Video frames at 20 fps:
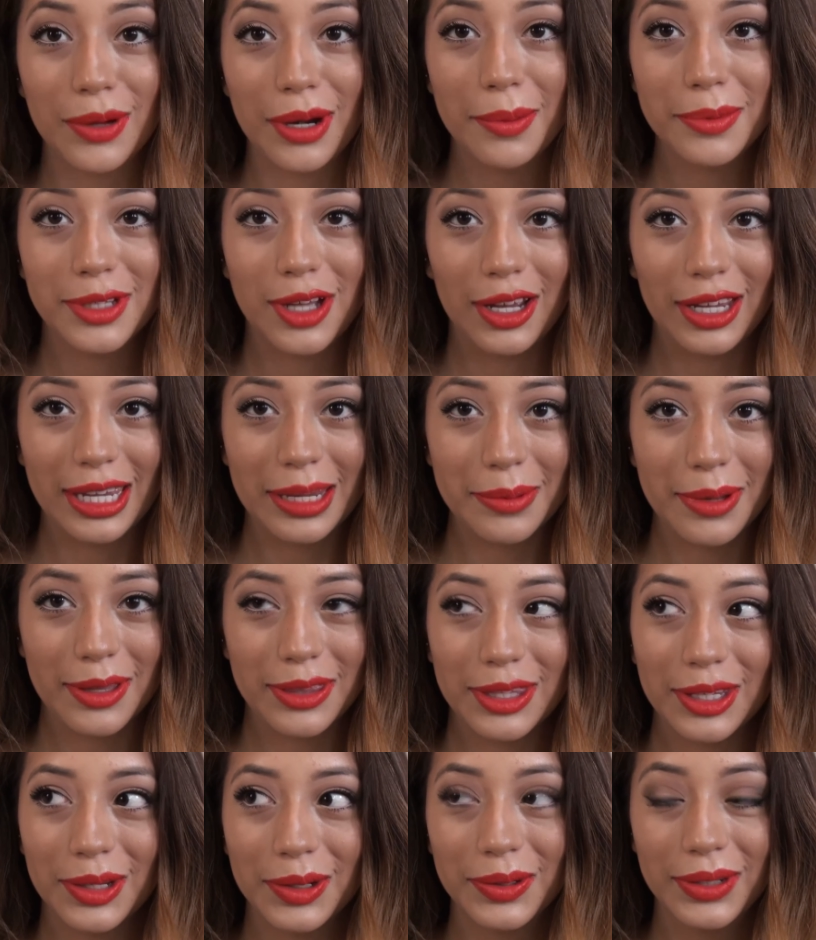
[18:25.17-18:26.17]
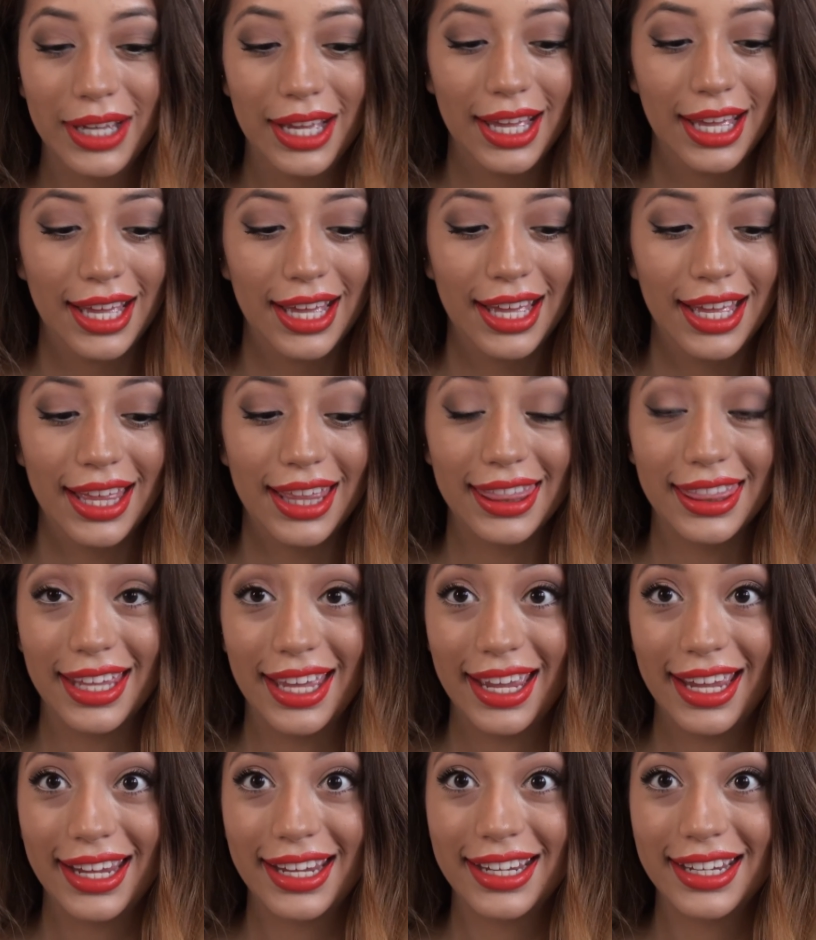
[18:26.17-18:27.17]
what I'm talking about though?
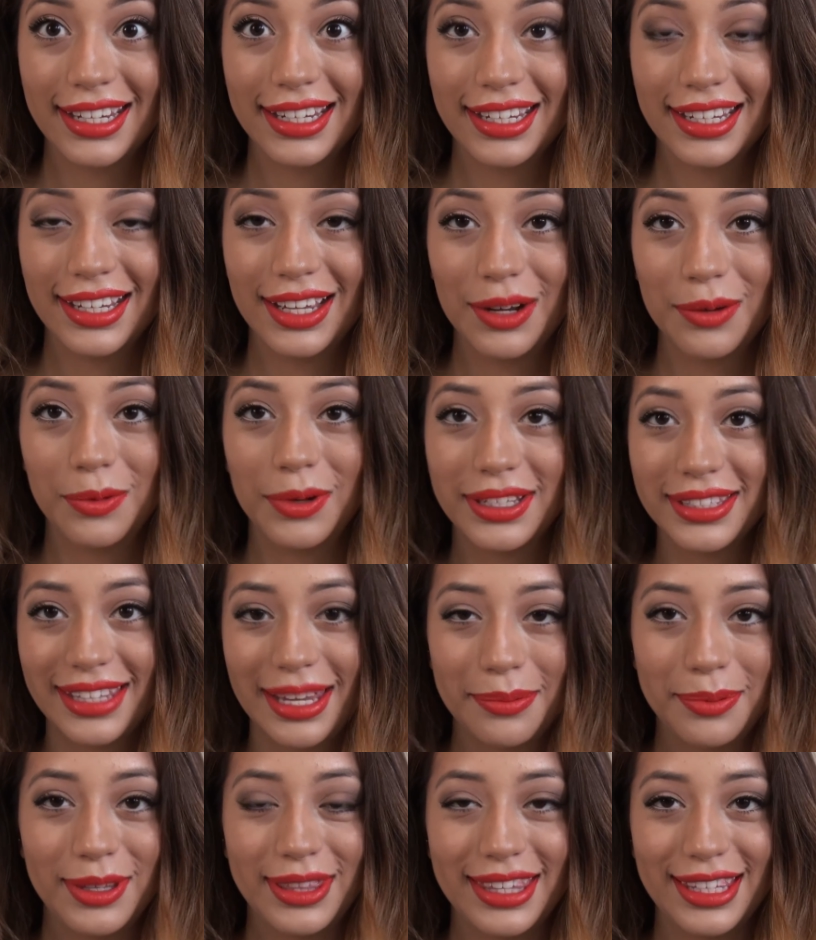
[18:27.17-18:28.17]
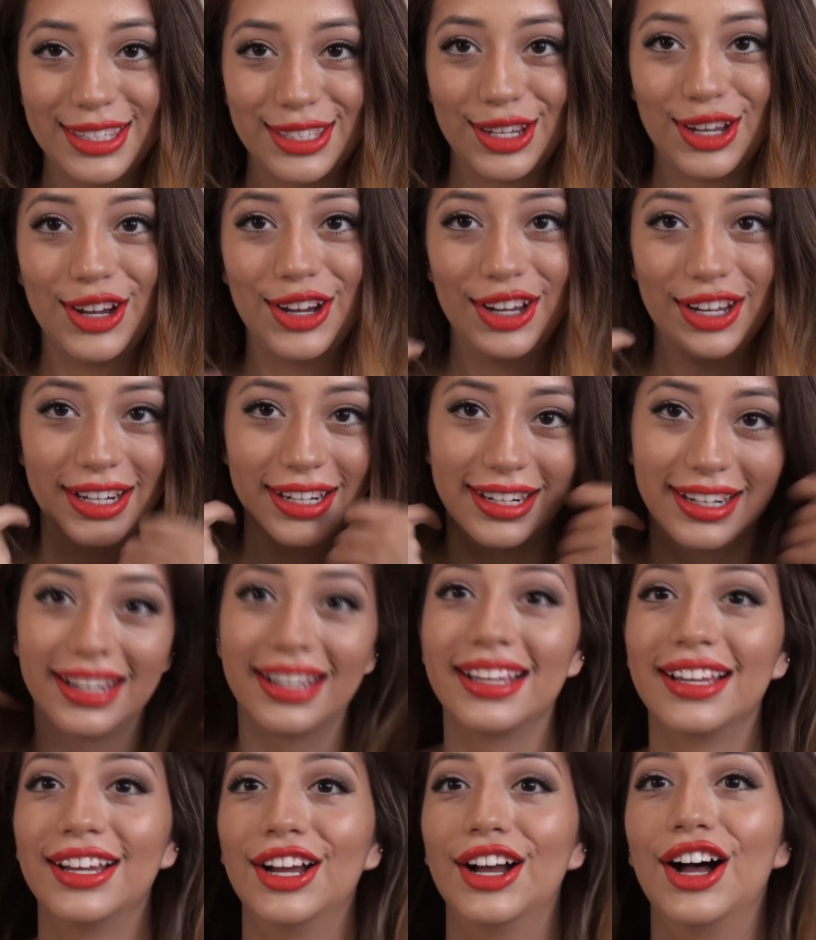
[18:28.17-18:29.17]
Like, once I put this on,
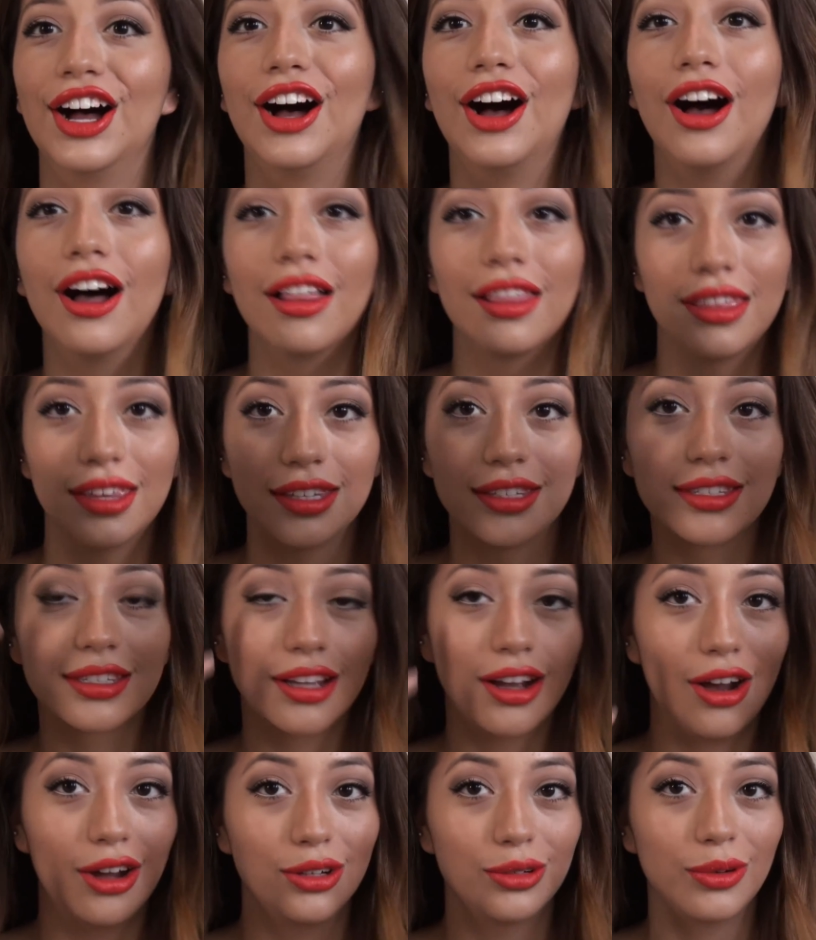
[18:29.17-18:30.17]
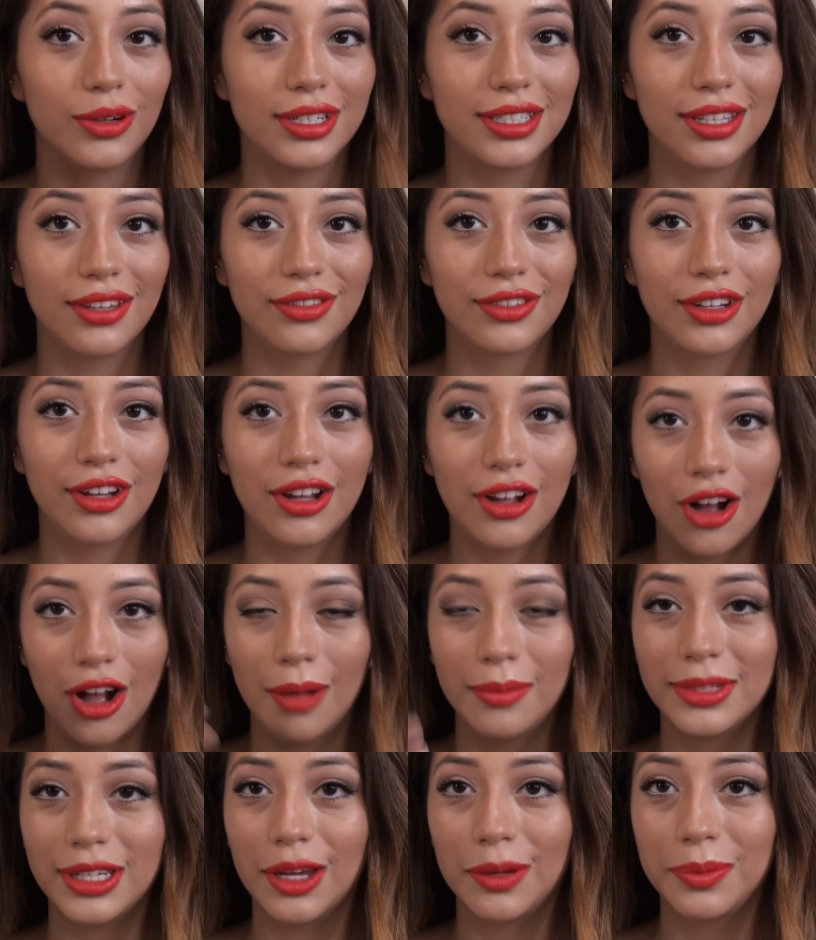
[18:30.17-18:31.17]
all this contour stuff
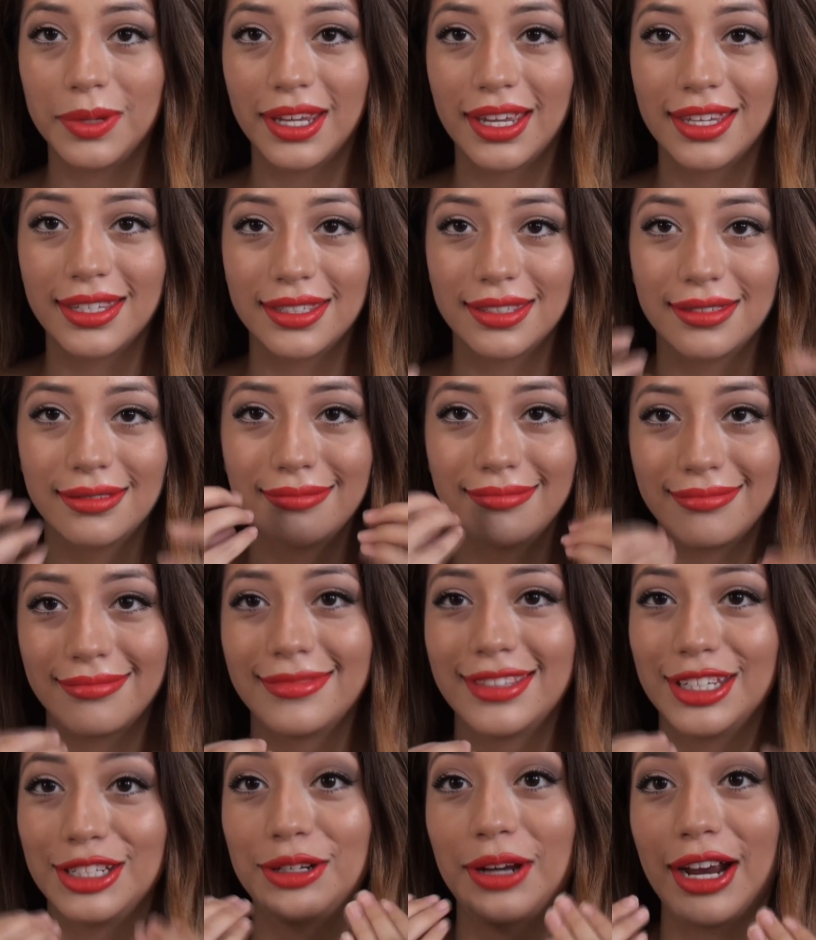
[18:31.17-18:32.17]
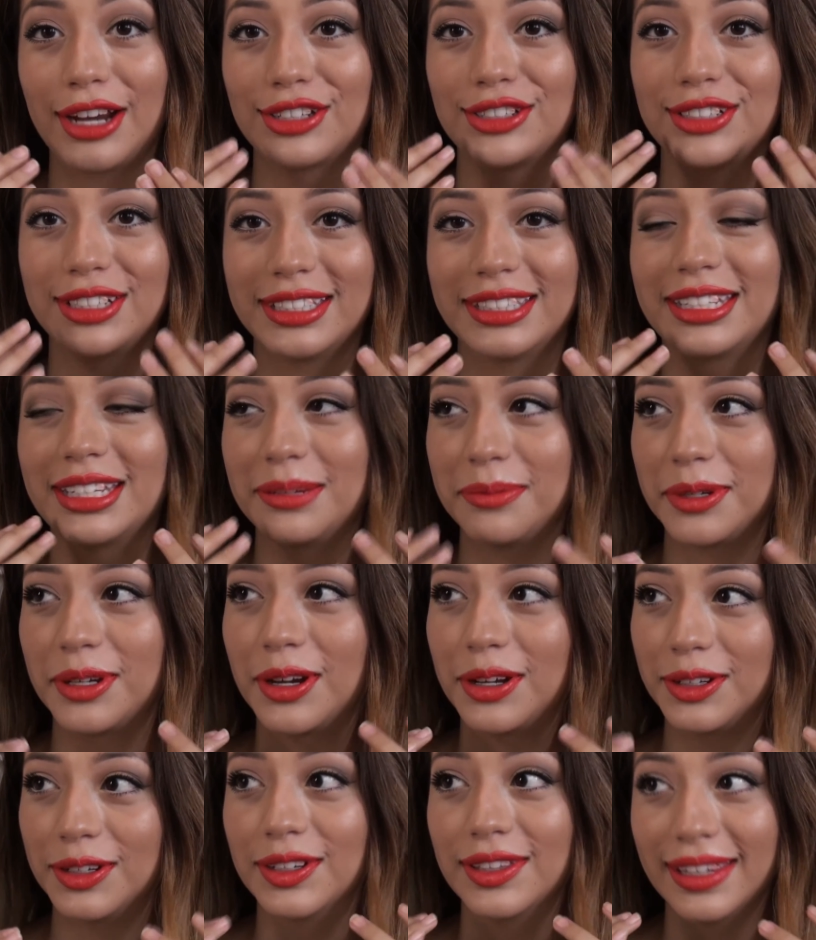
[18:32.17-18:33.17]
calmed down because the attraction is going to be
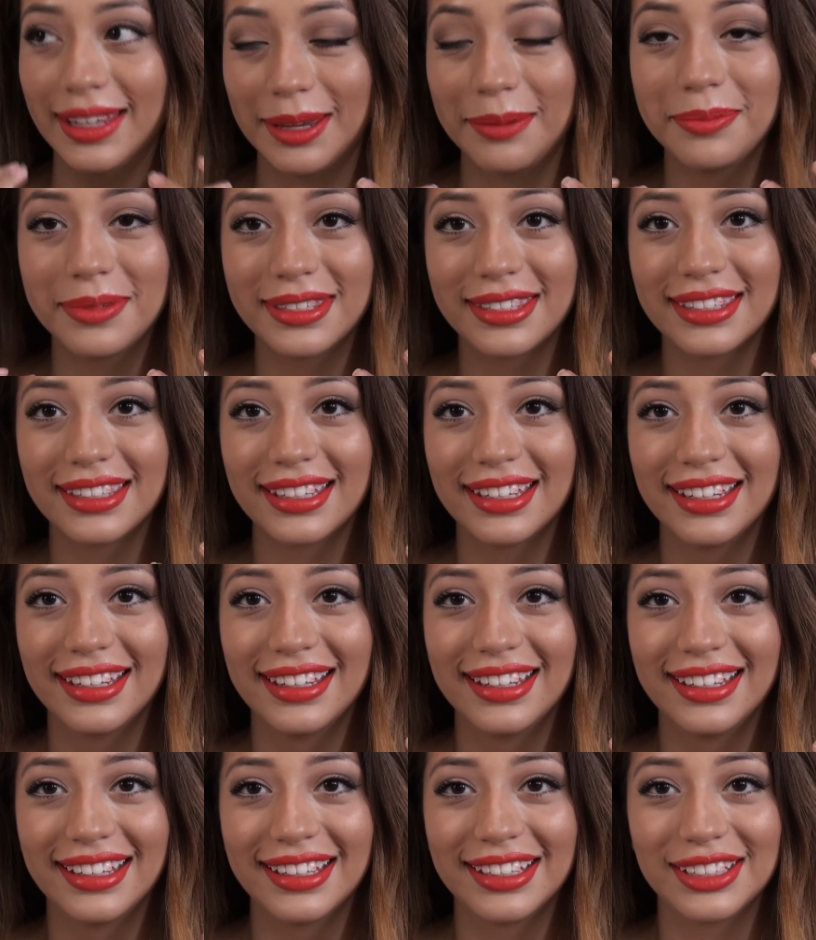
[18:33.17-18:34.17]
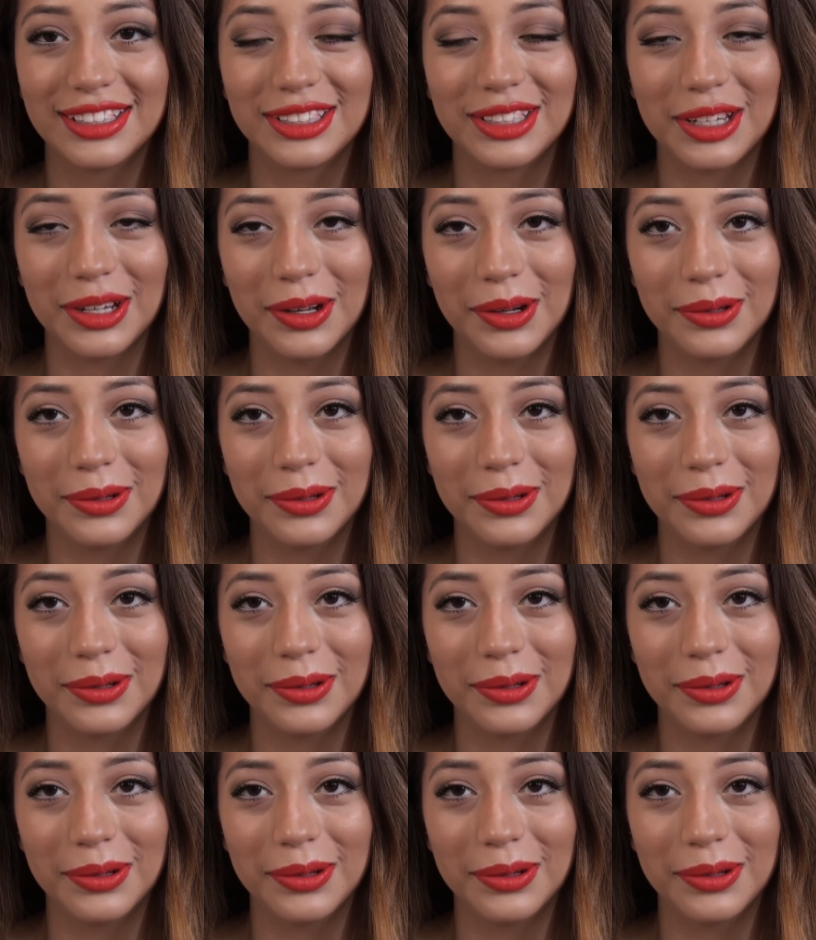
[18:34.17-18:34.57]
on your lips. So